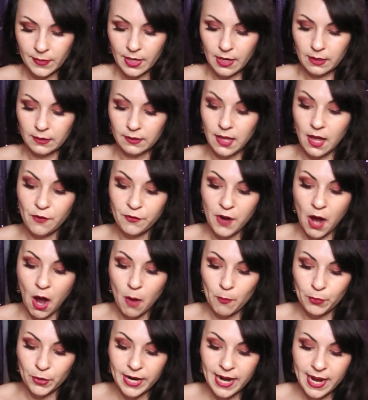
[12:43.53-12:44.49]
Love
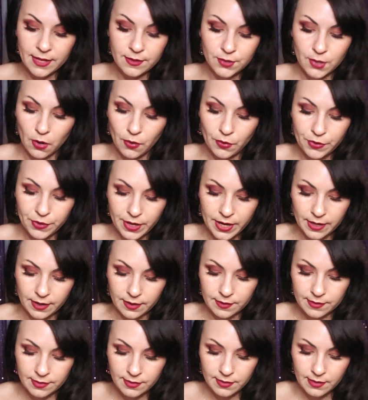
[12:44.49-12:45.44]
comprehends all
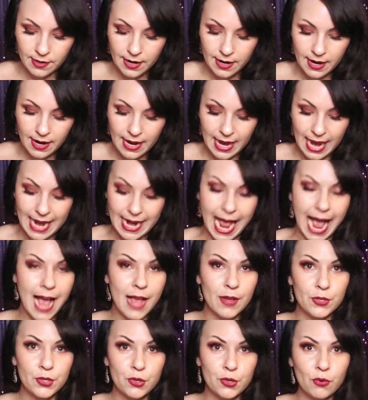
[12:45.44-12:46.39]
things, and
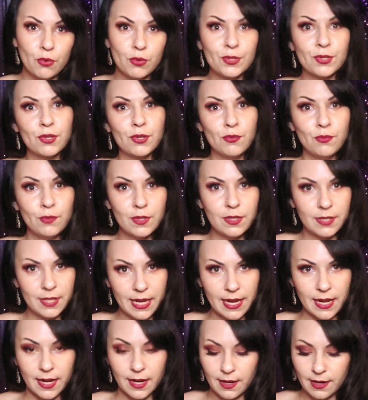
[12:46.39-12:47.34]
as you'll soon
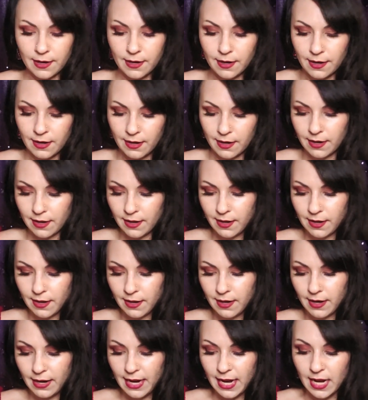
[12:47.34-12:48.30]
see,
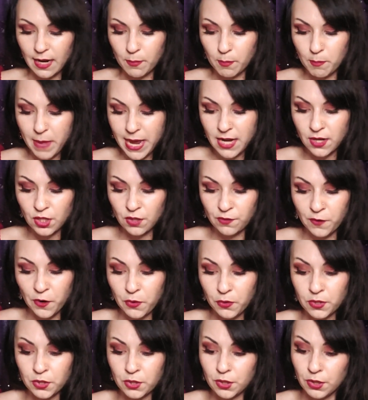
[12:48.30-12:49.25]
it makes
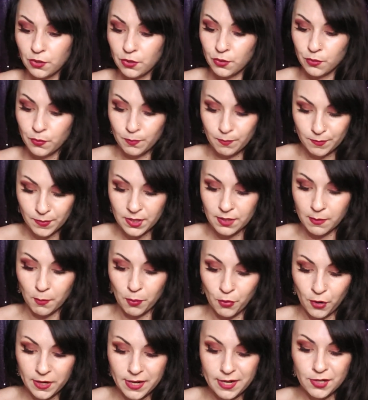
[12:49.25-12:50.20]
folks do some
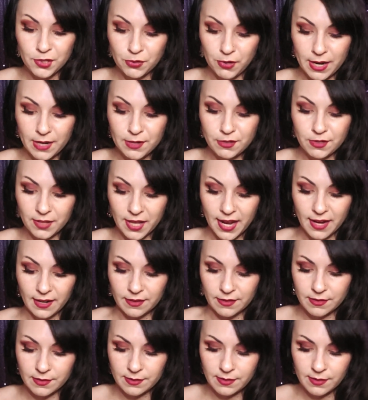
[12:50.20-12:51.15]
pretty strange
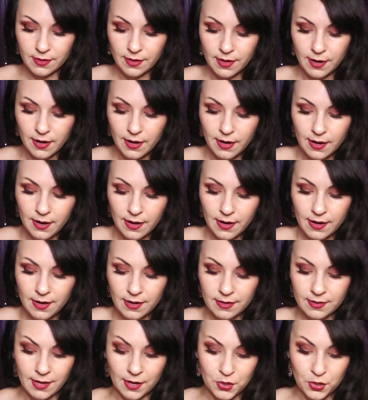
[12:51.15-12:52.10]
things,
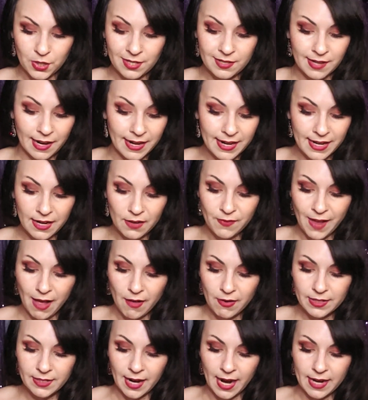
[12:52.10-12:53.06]
such as sending a
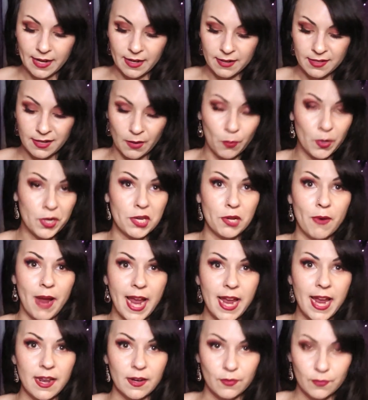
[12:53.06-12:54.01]
Valentine to someone you
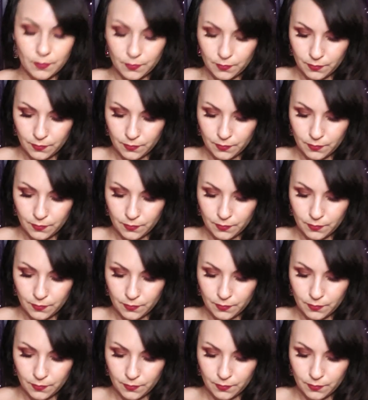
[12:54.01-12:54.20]
hate,